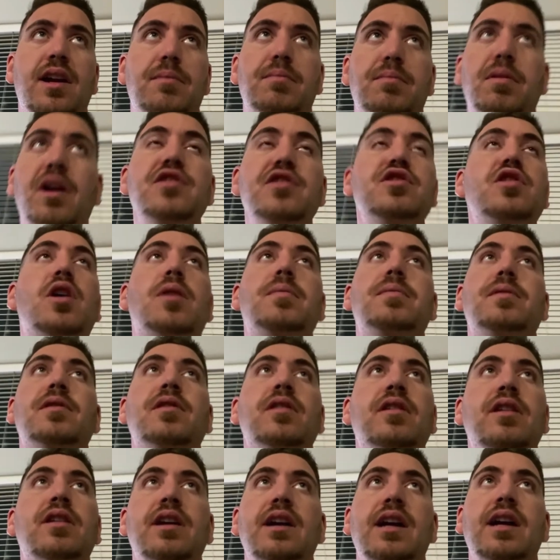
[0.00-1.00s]
Bryce
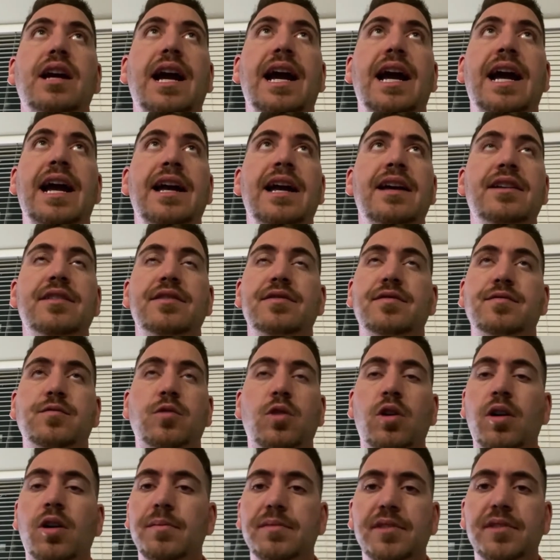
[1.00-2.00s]
Harper has
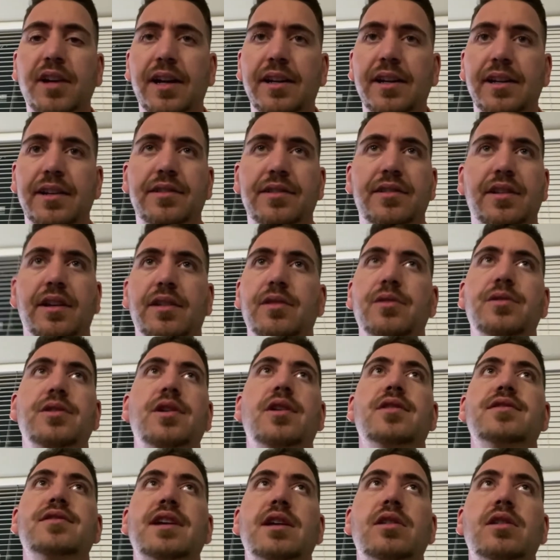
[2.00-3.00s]
forearm tightness that who
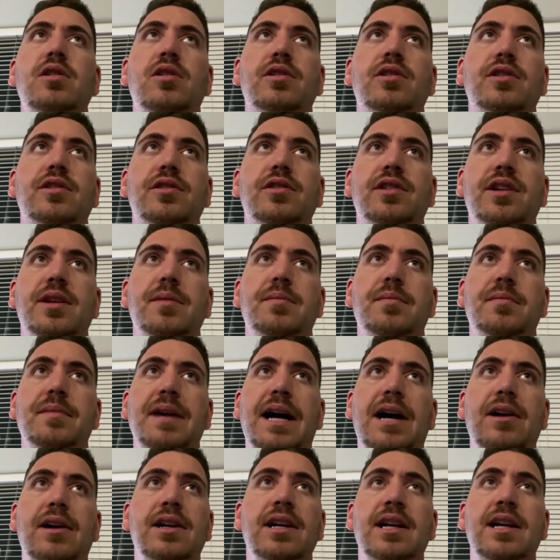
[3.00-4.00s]
knows how long it'll keep him
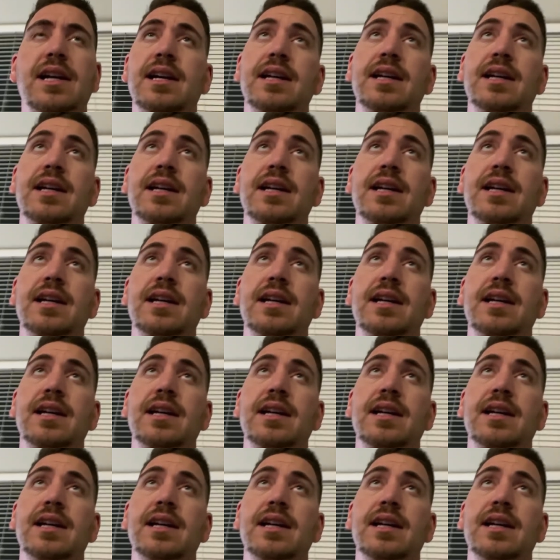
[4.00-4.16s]
out.